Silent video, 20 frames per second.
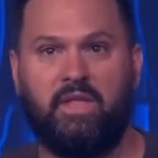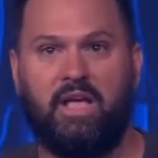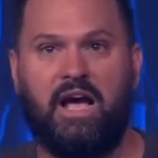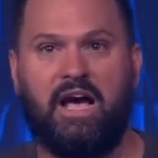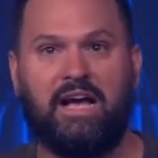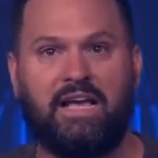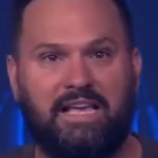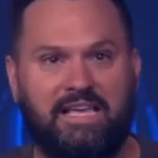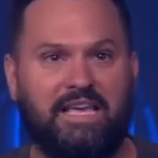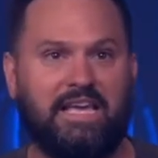
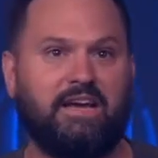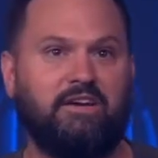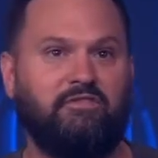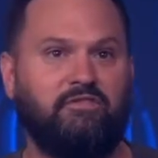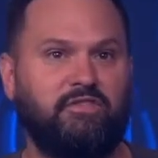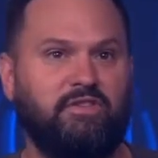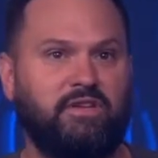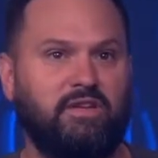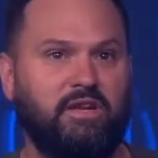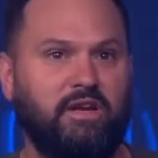a
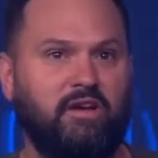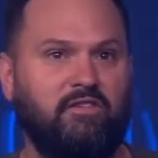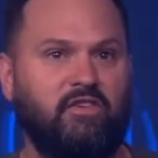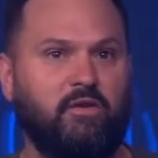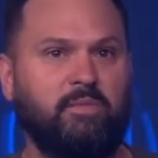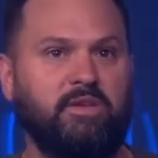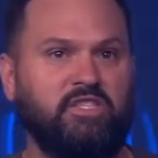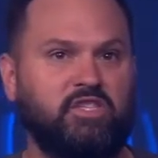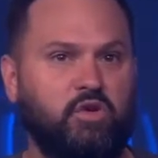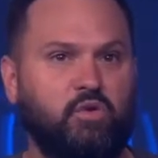gift
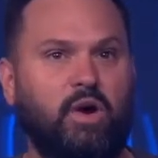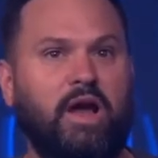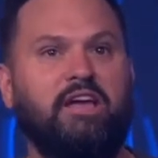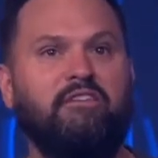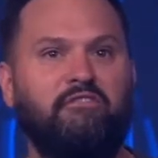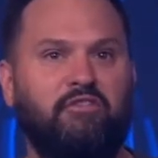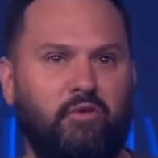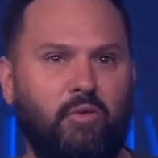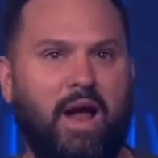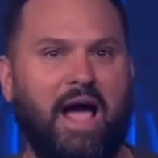from his
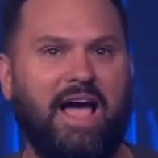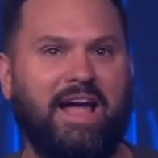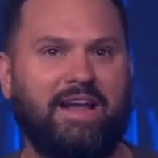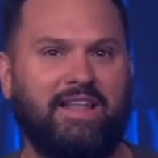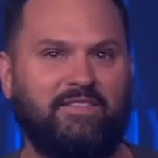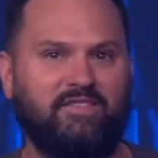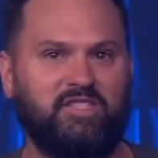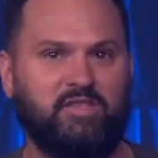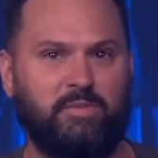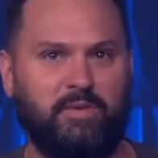great
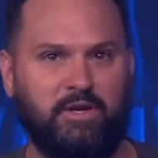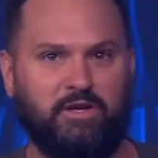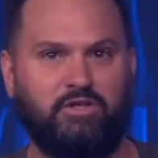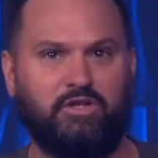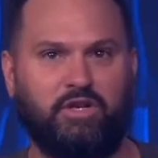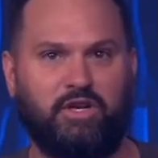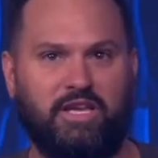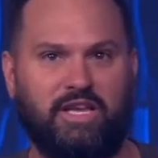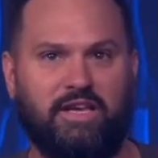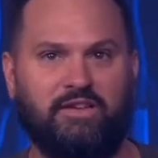variety of
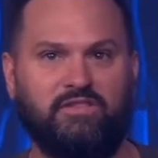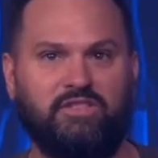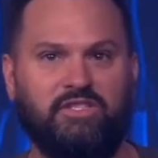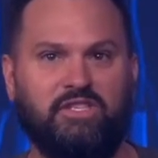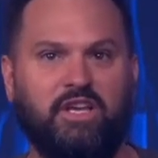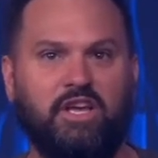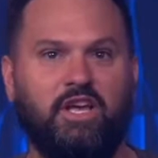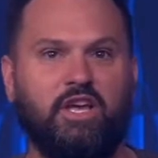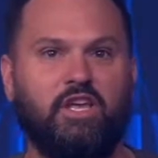spiritual gifts.